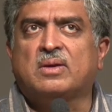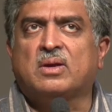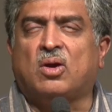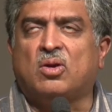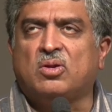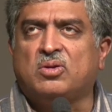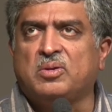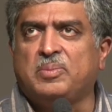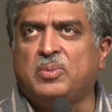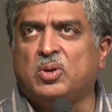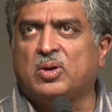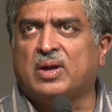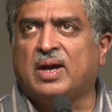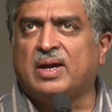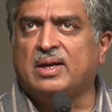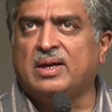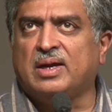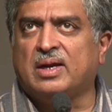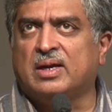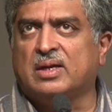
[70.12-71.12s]
contribute
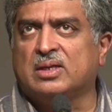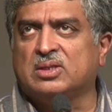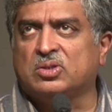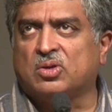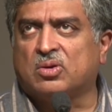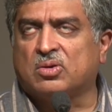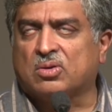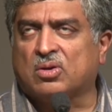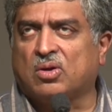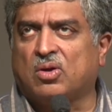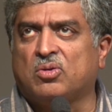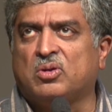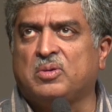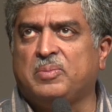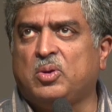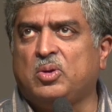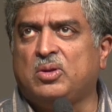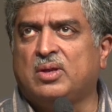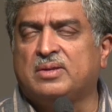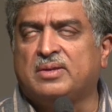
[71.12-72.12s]
ideas or
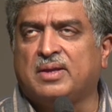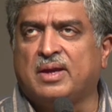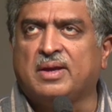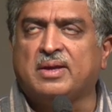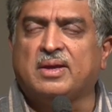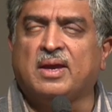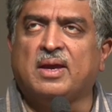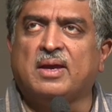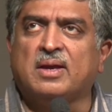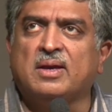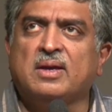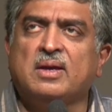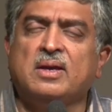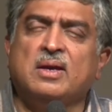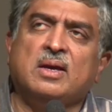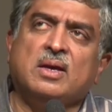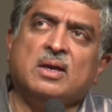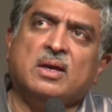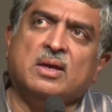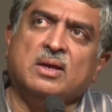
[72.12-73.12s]
contribute their thinking,
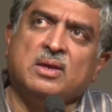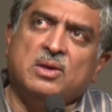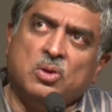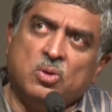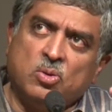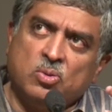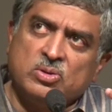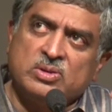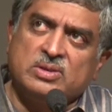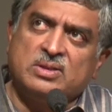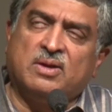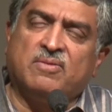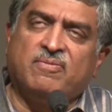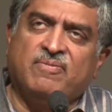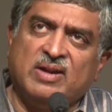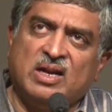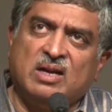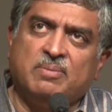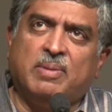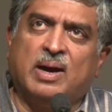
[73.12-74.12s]
use the
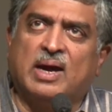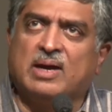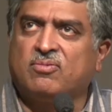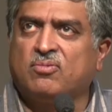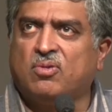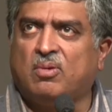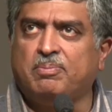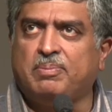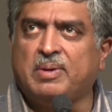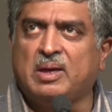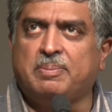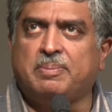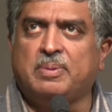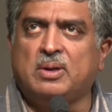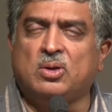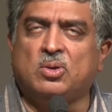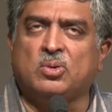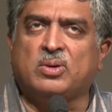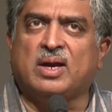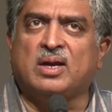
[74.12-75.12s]
feedback from
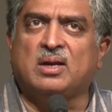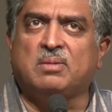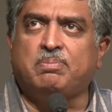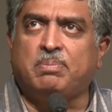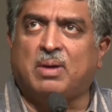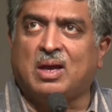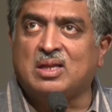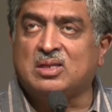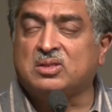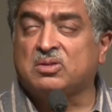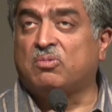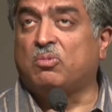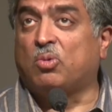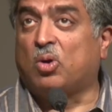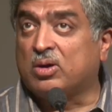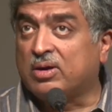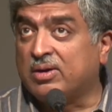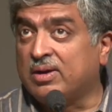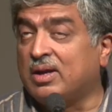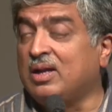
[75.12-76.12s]
people to get a pulse of
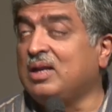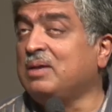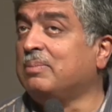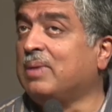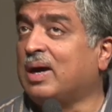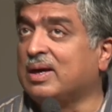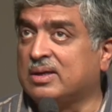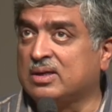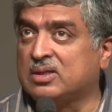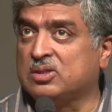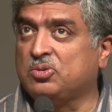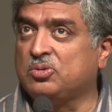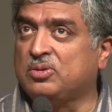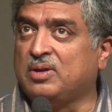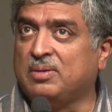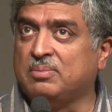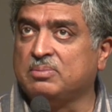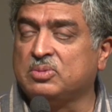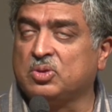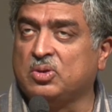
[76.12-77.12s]
what really matters to
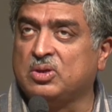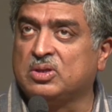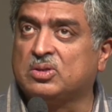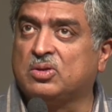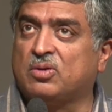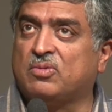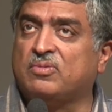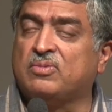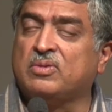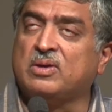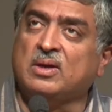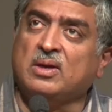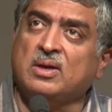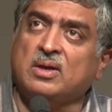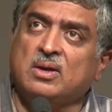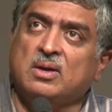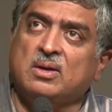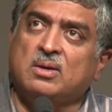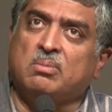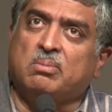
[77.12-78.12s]
them. So instead of
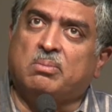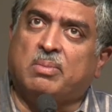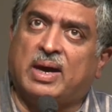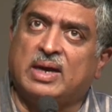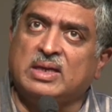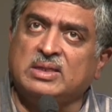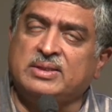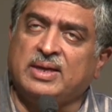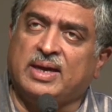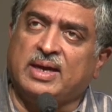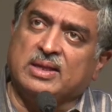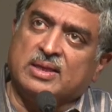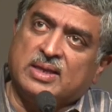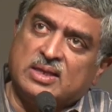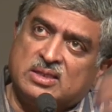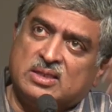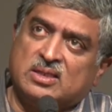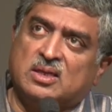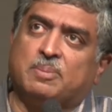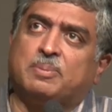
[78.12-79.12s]
my saying
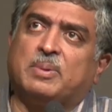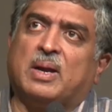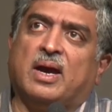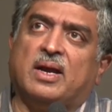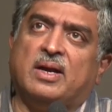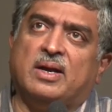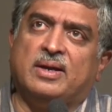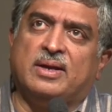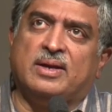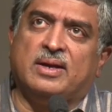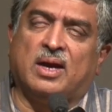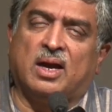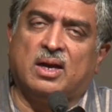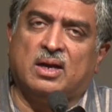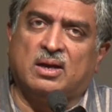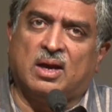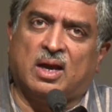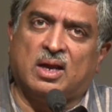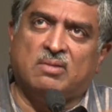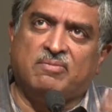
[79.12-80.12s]
this is a priority,
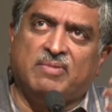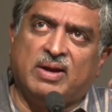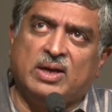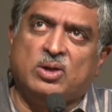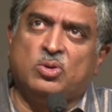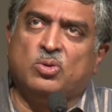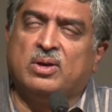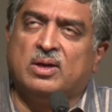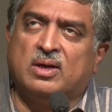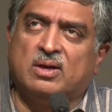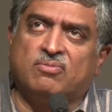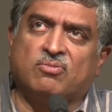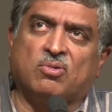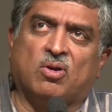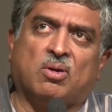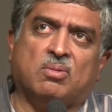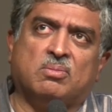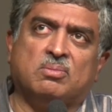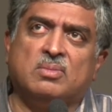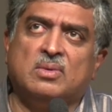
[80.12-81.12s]
I'll wait to hear
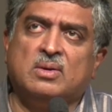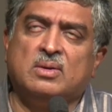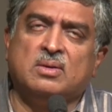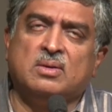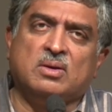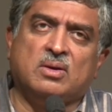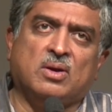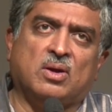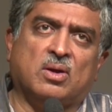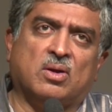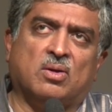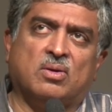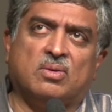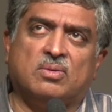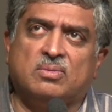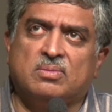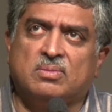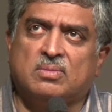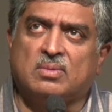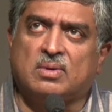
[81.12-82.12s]
from, you know,
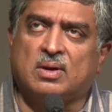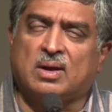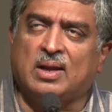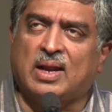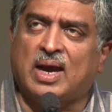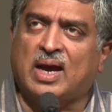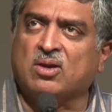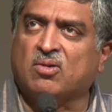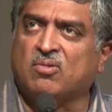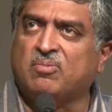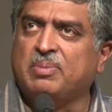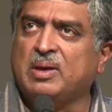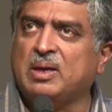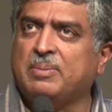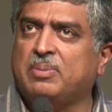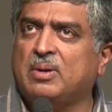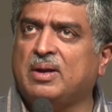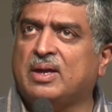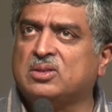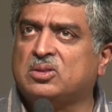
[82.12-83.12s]
a lack of
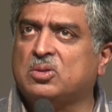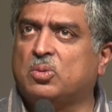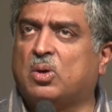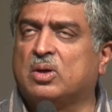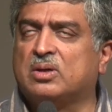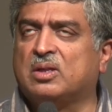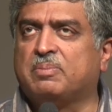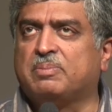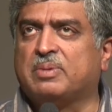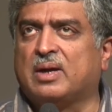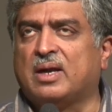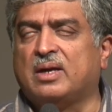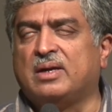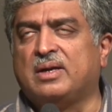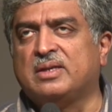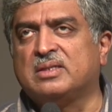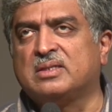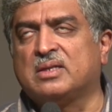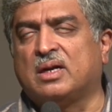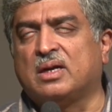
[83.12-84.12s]
people as to what their
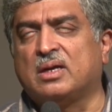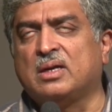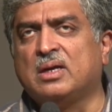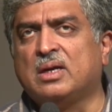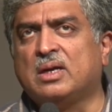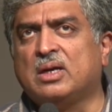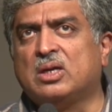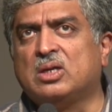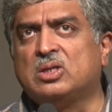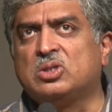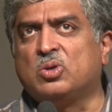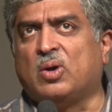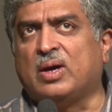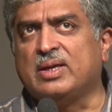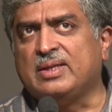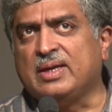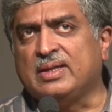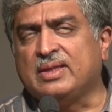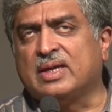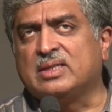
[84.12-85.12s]
priorities are. So
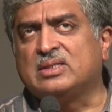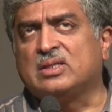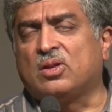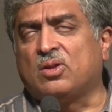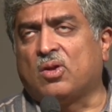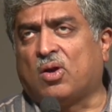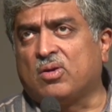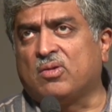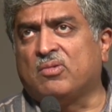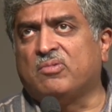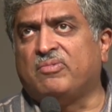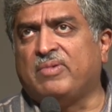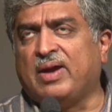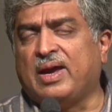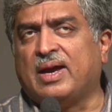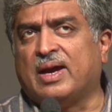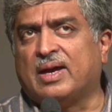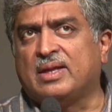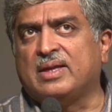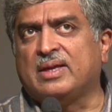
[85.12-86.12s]
I think there's a lot of
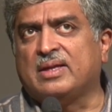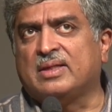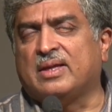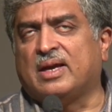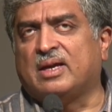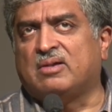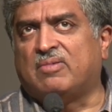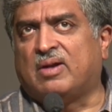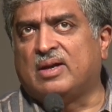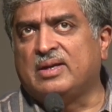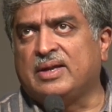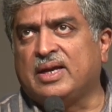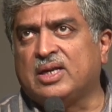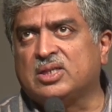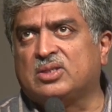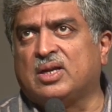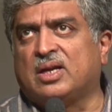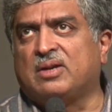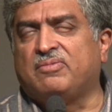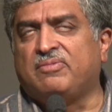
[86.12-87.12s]
way. I think the
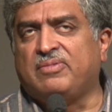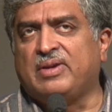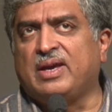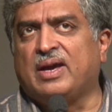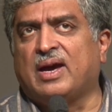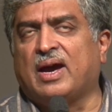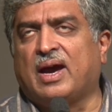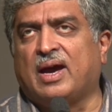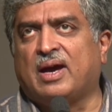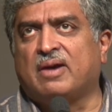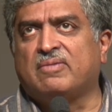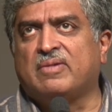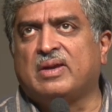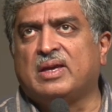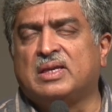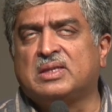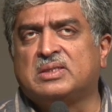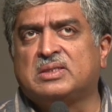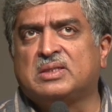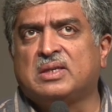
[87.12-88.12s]
advantage that we have
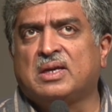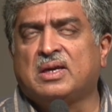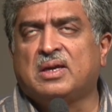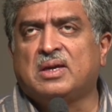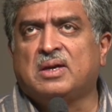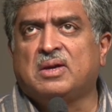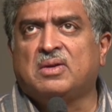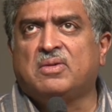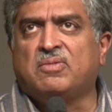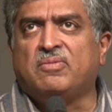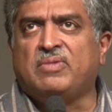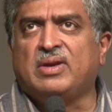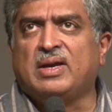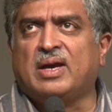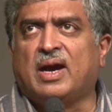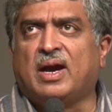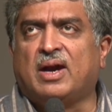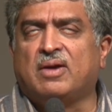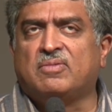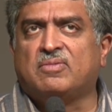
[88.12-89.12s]
is we
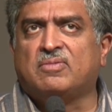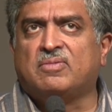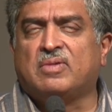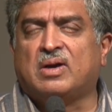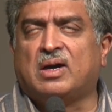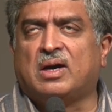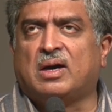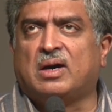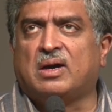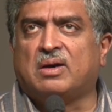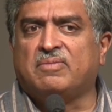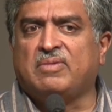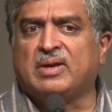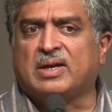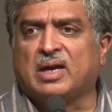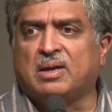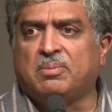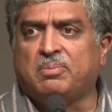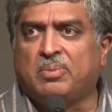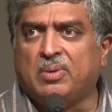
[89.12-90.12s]

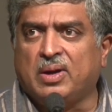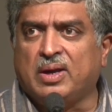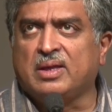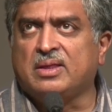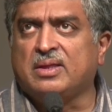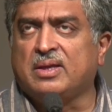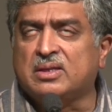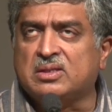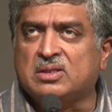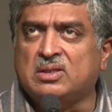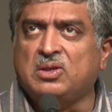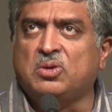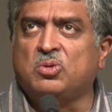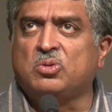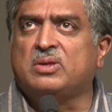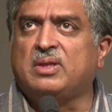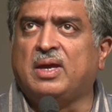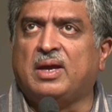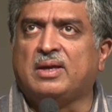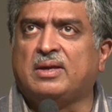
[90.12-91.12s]
can bring this new
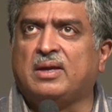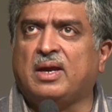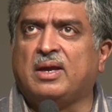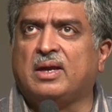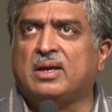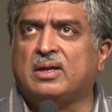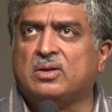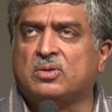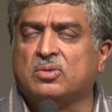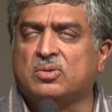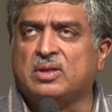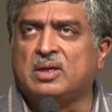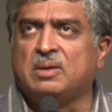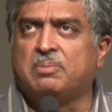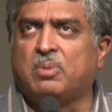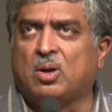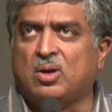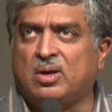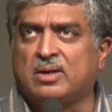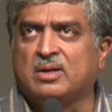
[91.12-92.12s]
thinking into the
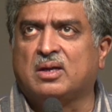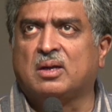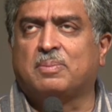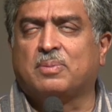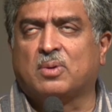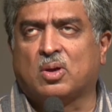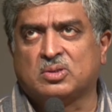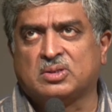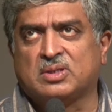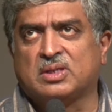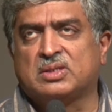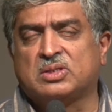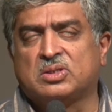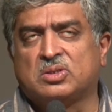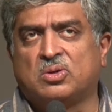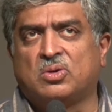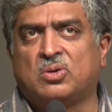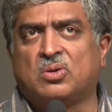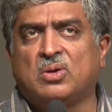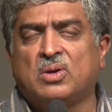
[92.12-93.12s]
political process.
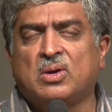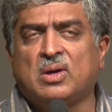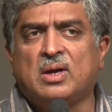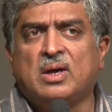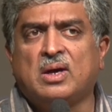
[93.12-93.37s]
So